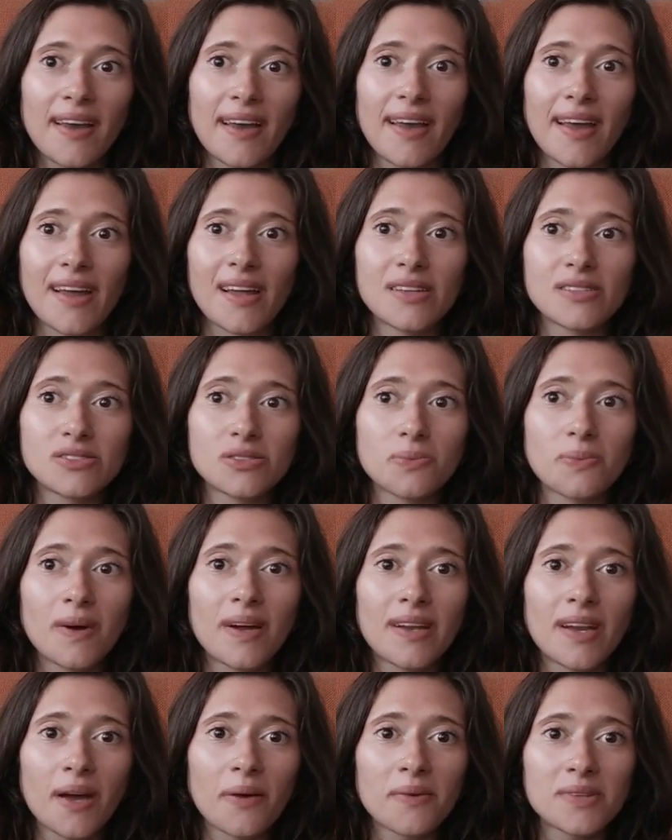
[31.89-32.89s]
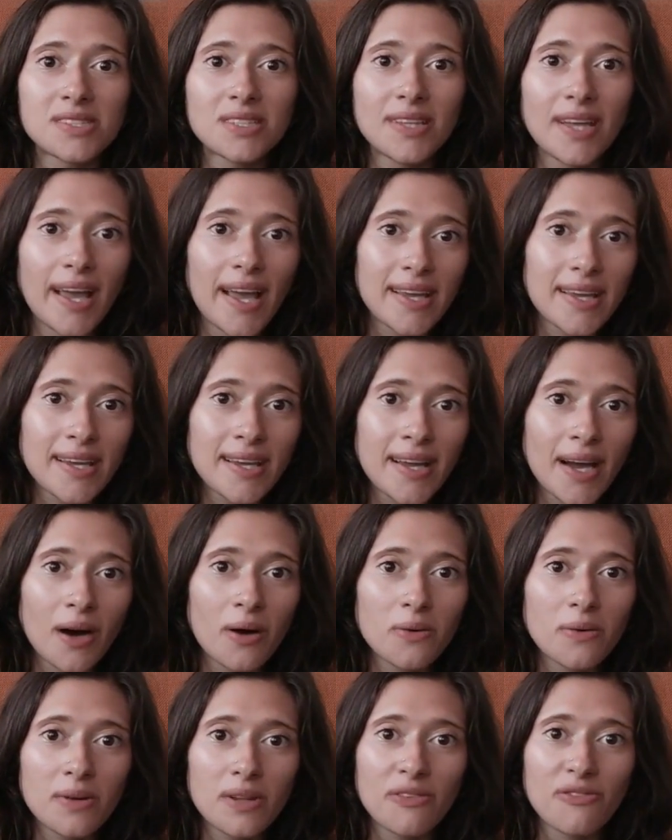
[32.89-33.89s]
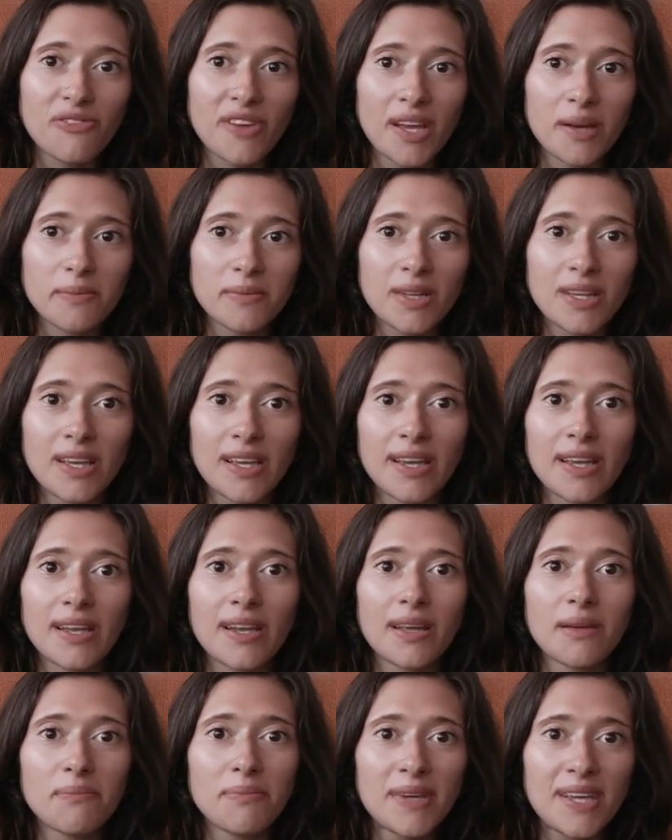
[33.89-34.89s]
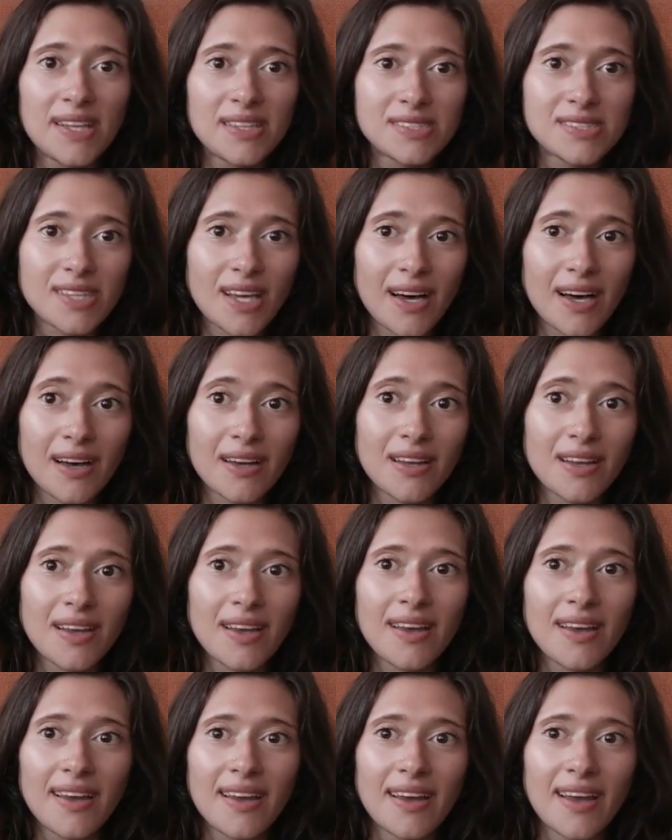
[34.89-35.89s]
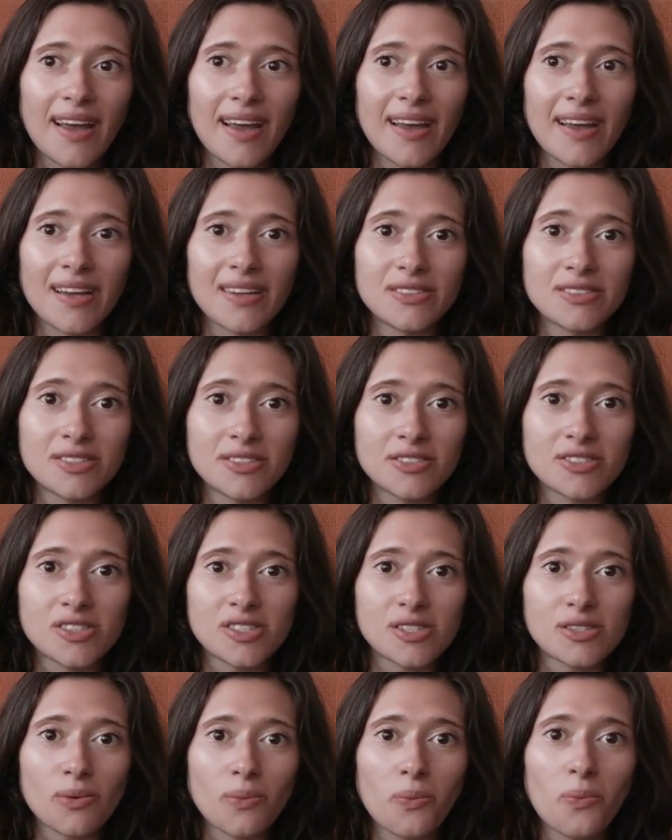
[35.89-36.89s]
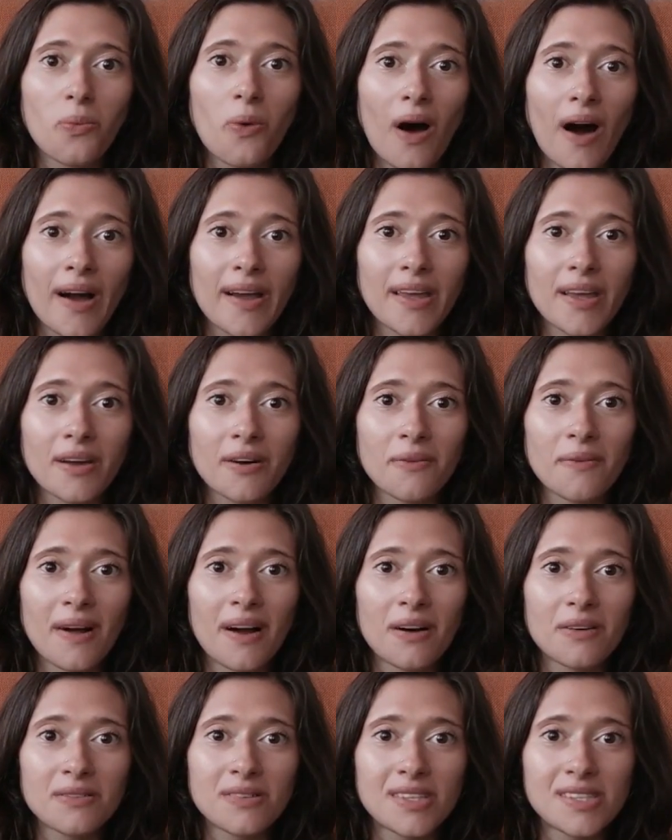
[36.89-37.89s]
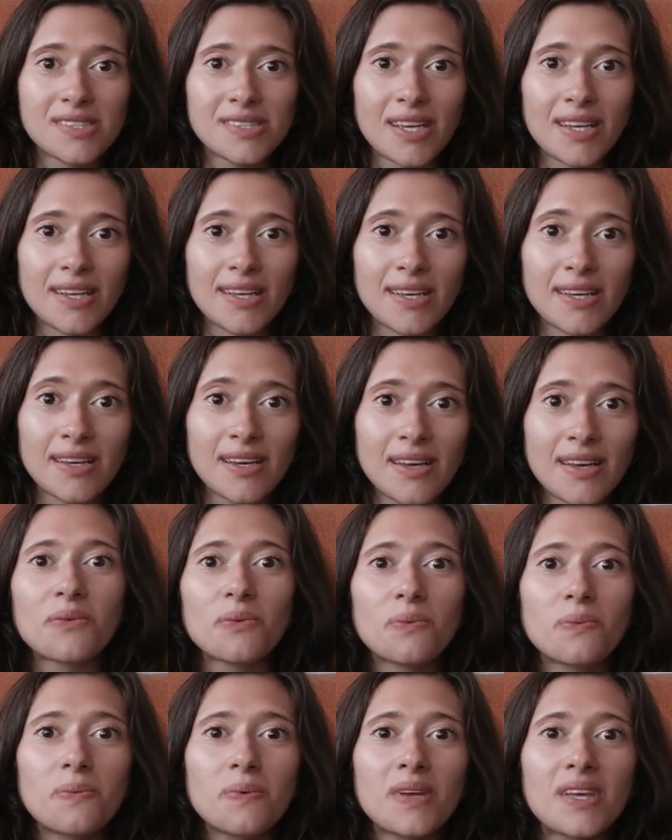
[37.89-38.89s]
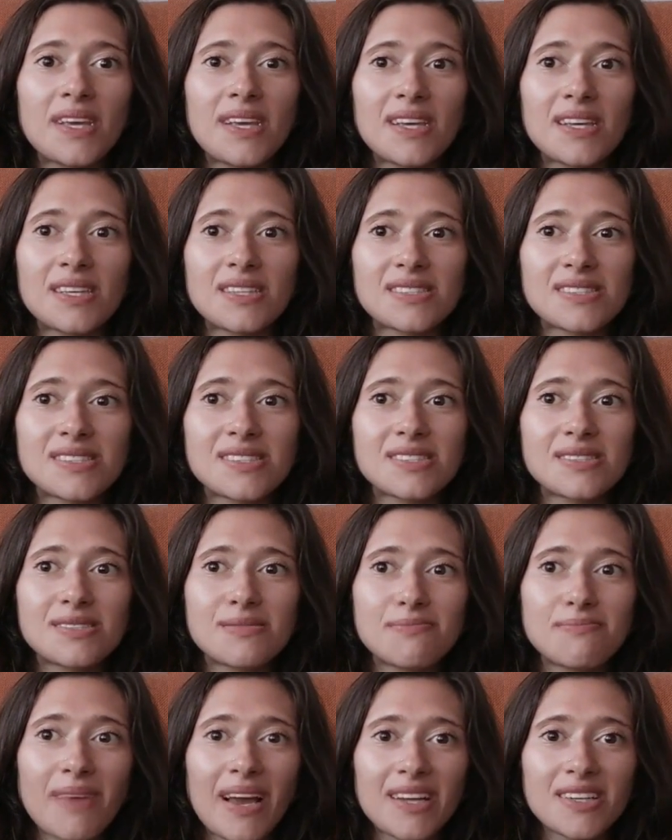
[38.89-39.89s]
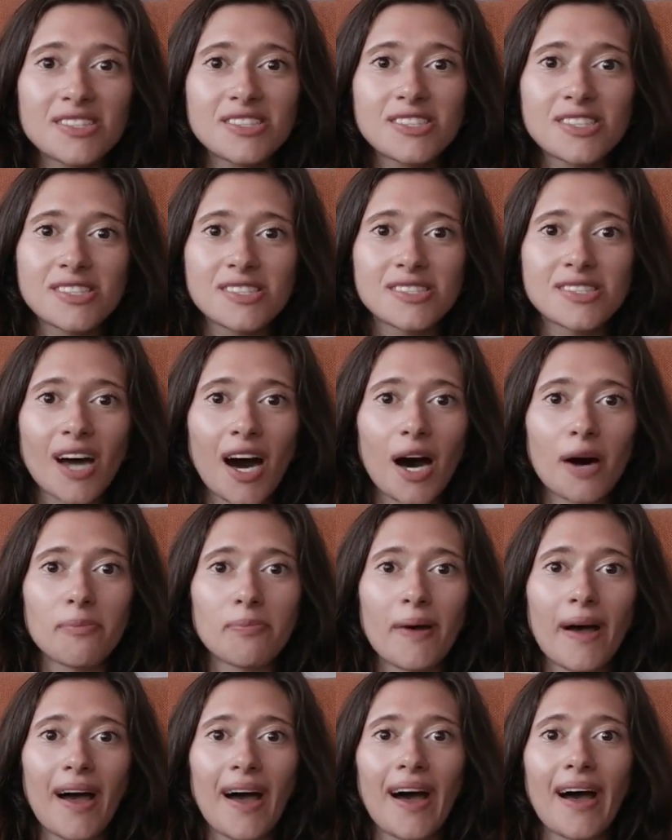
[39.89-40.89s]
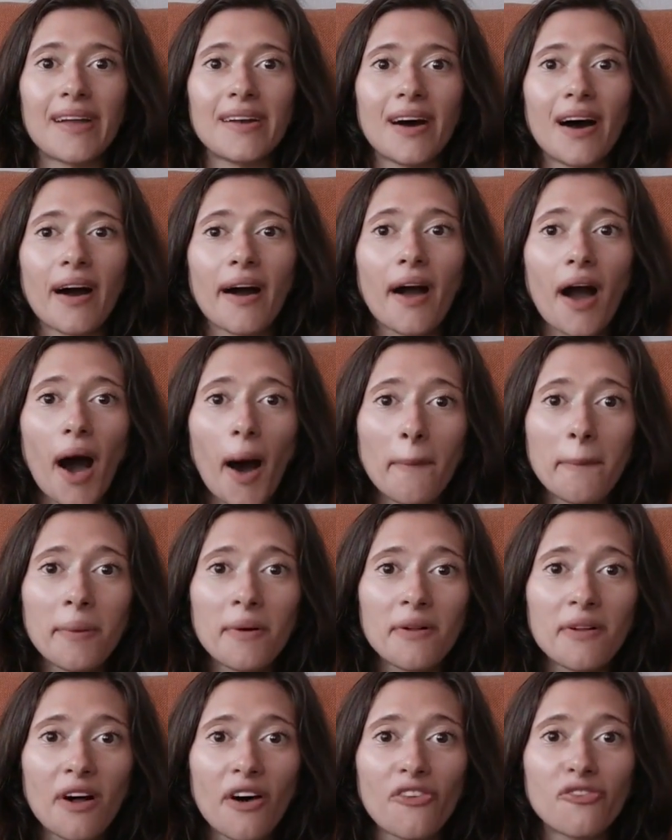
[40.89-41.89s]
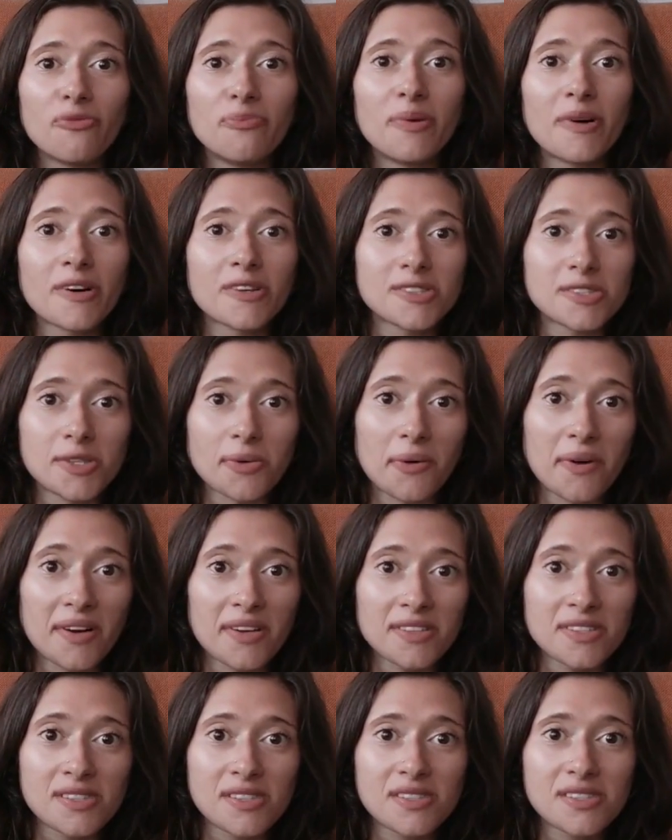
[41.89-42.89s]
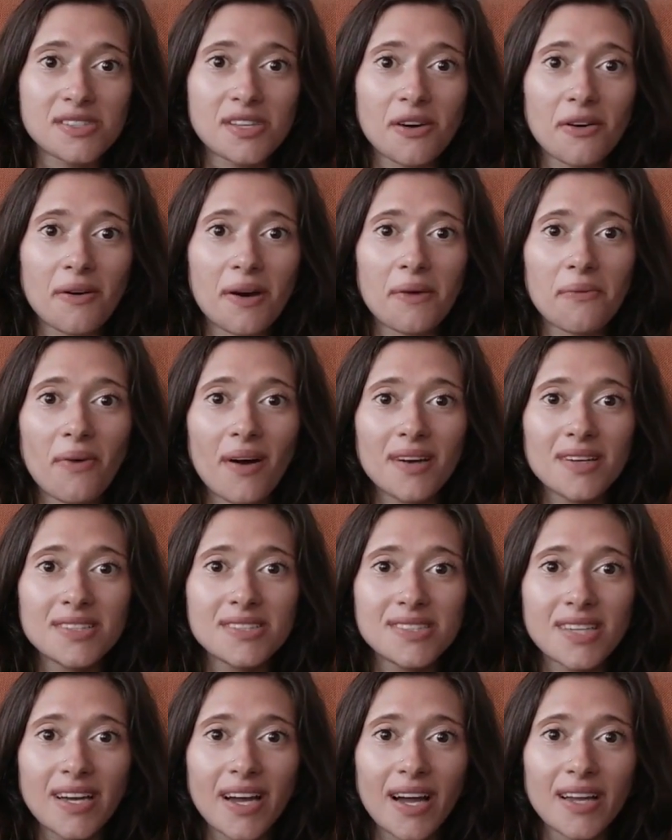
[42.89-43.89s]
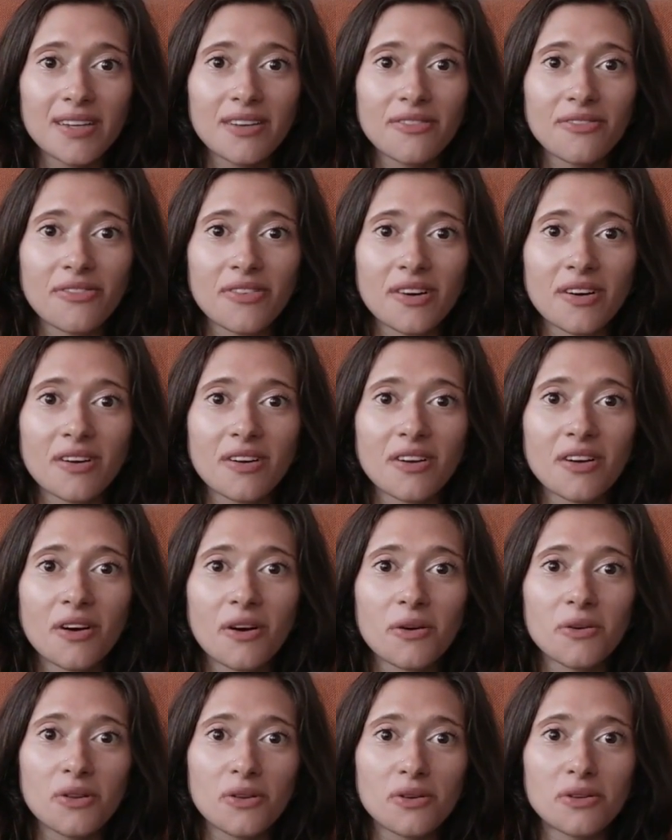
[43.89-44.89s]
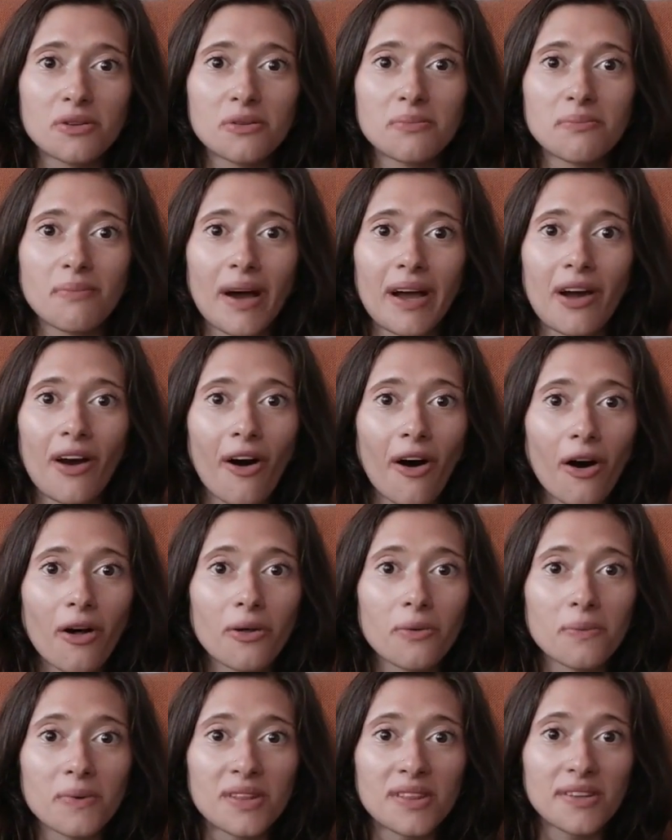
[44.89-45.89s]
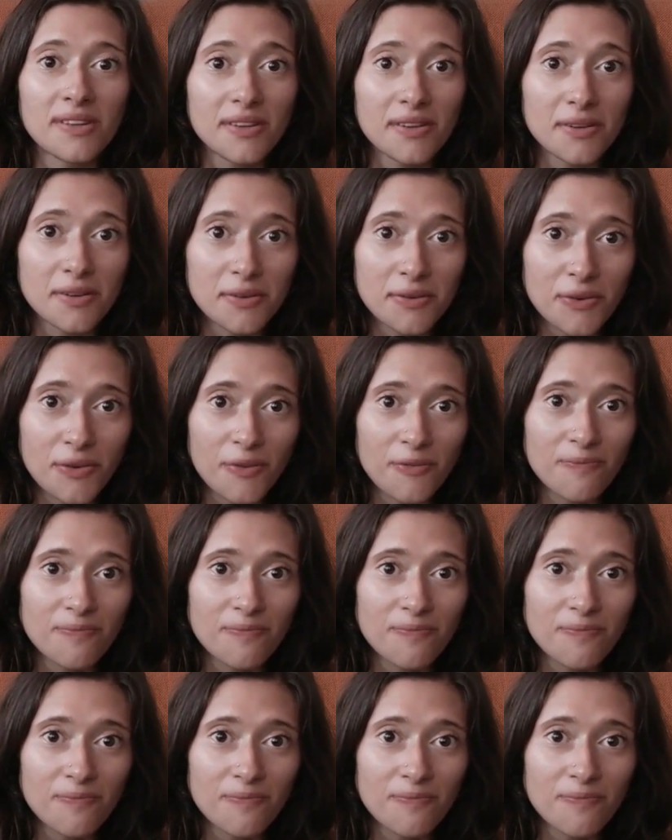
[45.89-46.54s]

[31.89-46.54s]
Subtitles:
And when I wasn't hanging out with family, eating pizza, and just walking around the city, we managed to stop at a couple of bookstores, so I wanted to kind of go through my haul with you.